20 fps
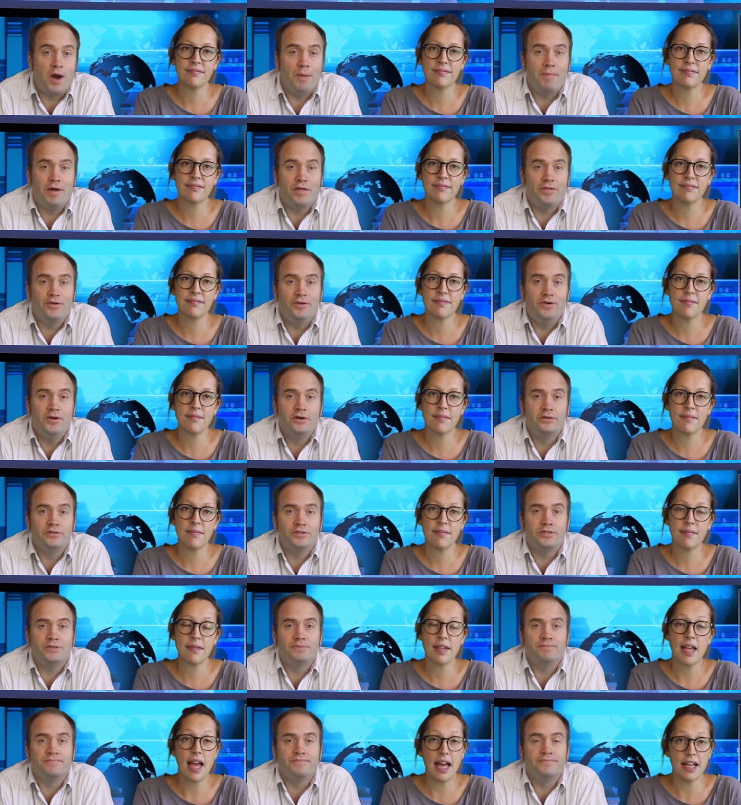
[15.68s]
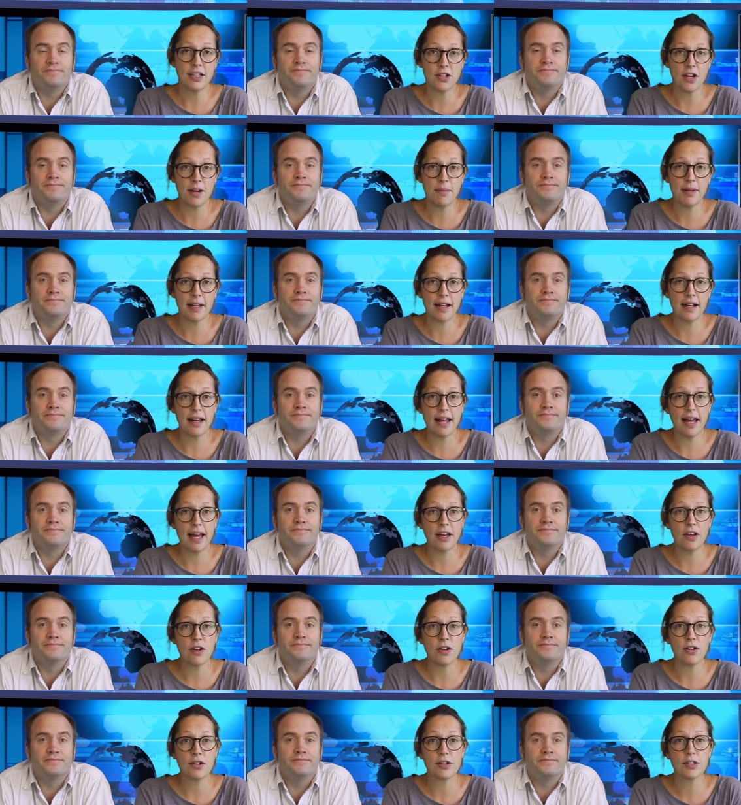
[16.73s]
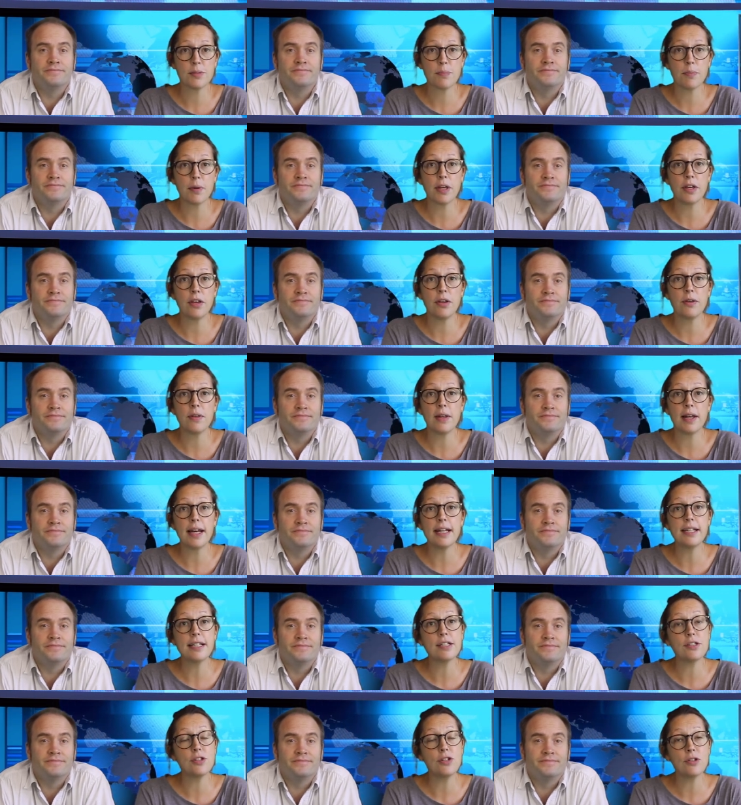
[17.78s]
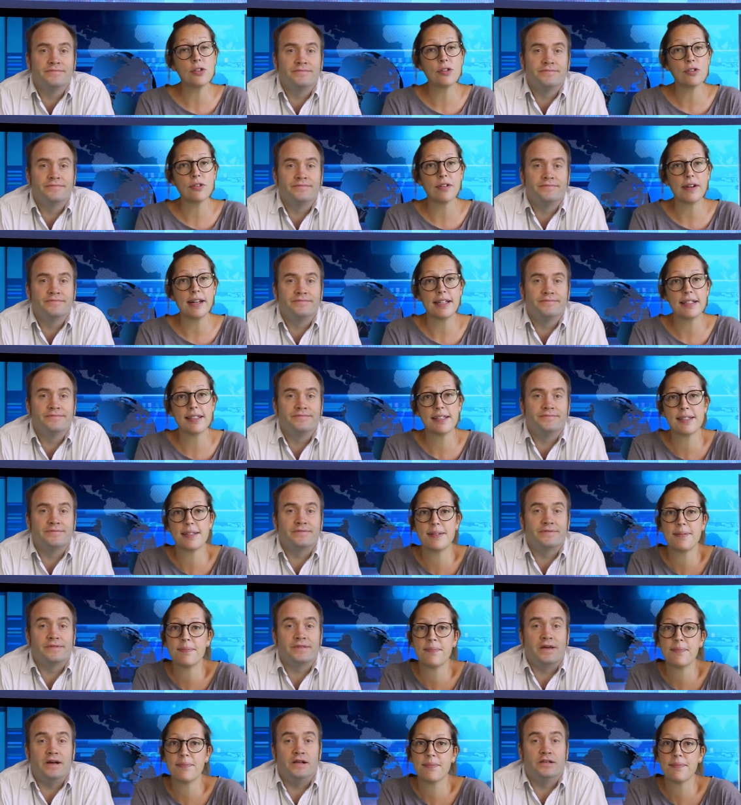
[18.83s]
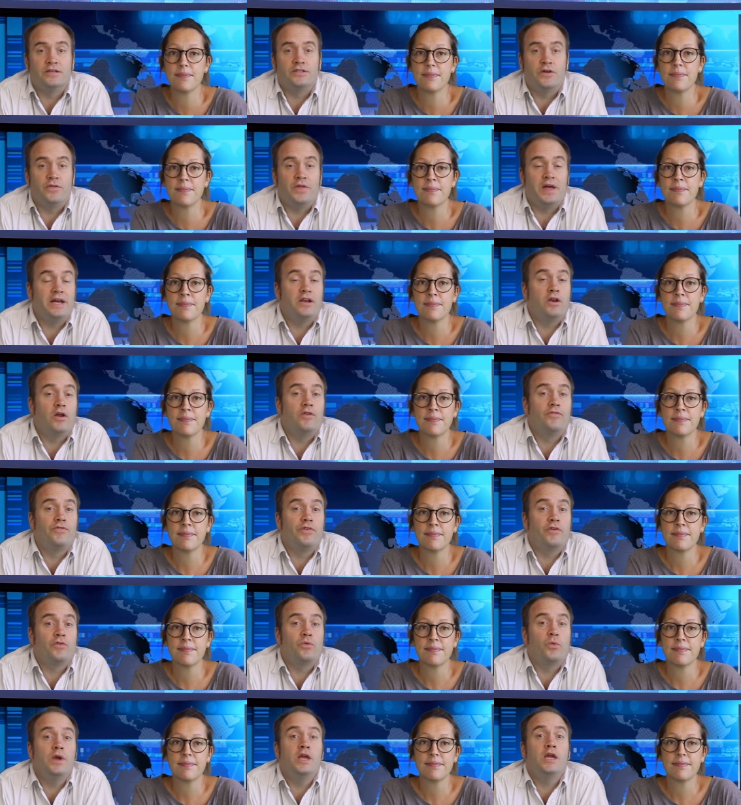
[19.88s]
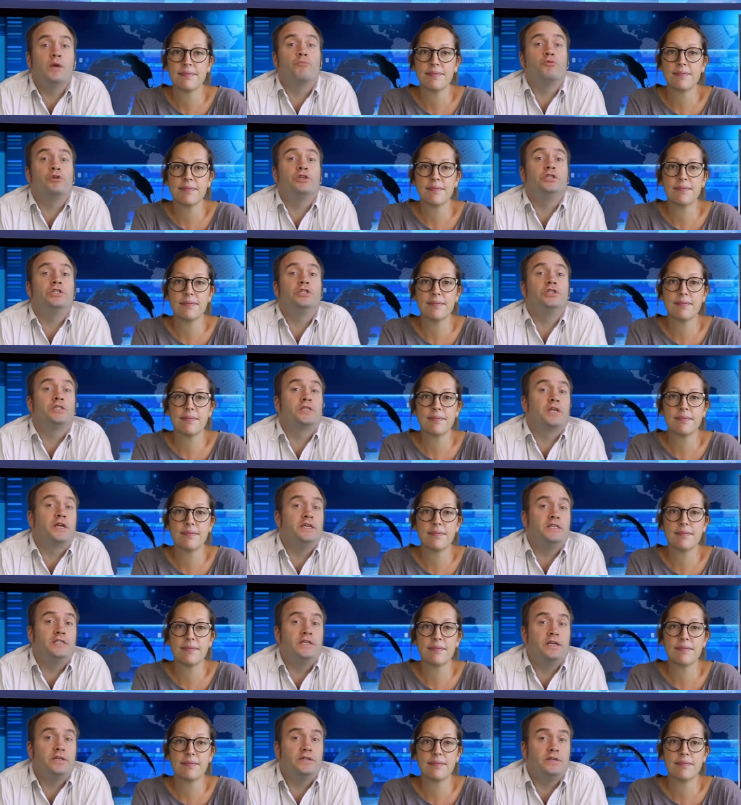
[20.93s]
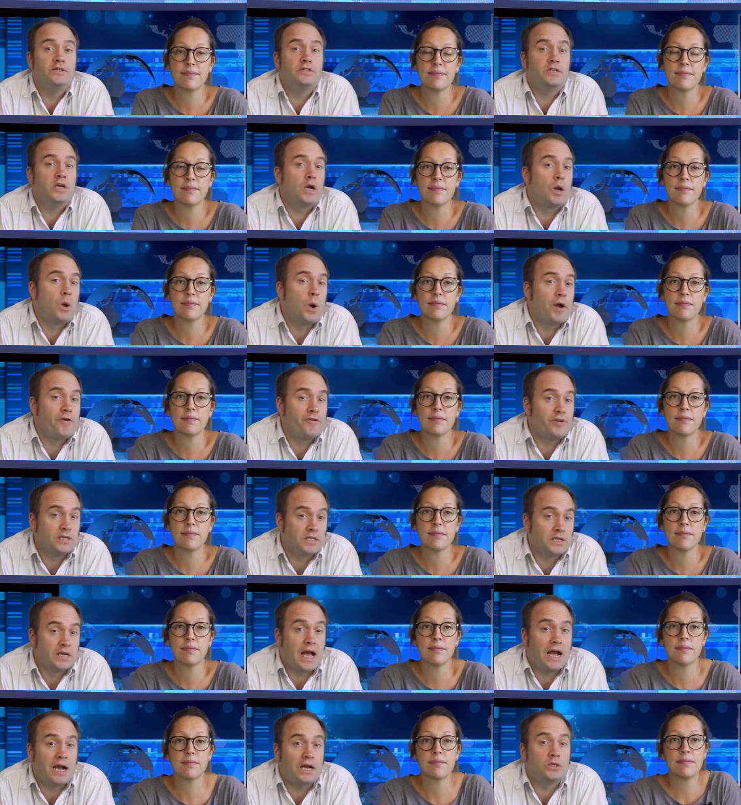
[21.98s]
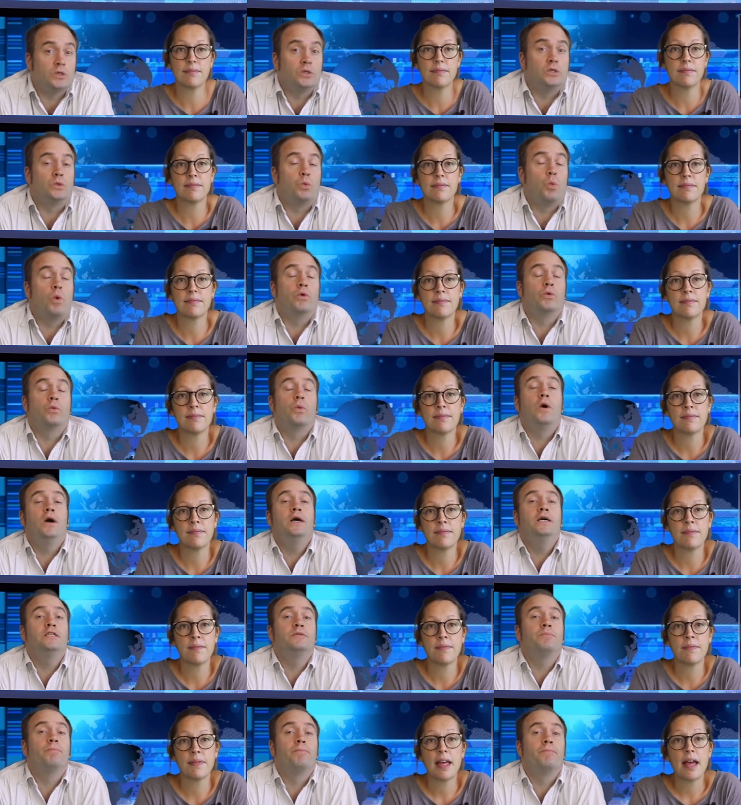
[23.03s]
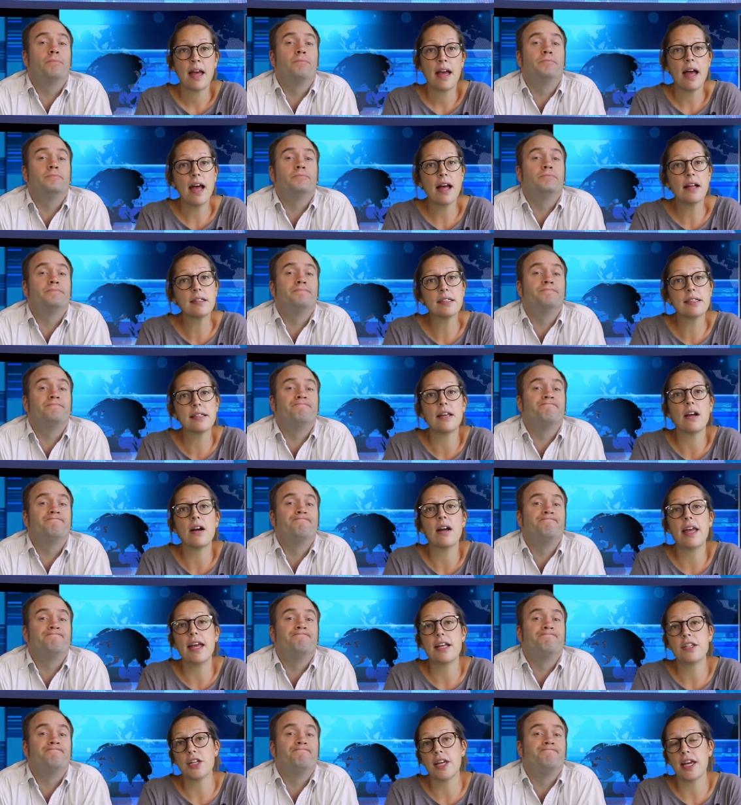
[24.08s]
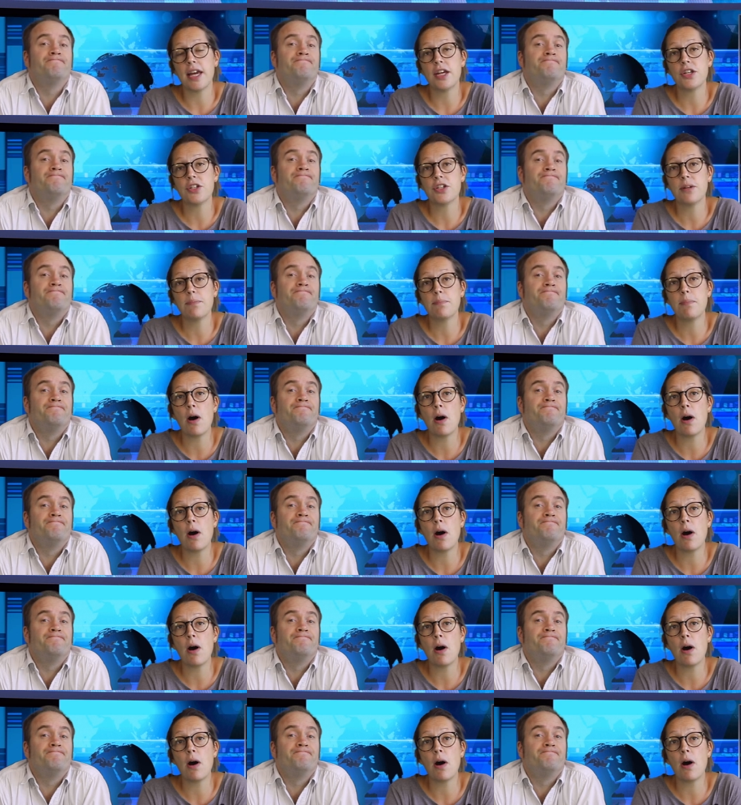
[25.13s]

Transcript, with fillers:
Speaker 1: I'm Matthew Knott.
Speaker 2: And I'm Nicola Hancox, bringing you the latest news stories.
Speaker 1: Uh, so the headlines this week, British Study Centres acquires Cactus Worldwide.
Speaker 2: LCI Education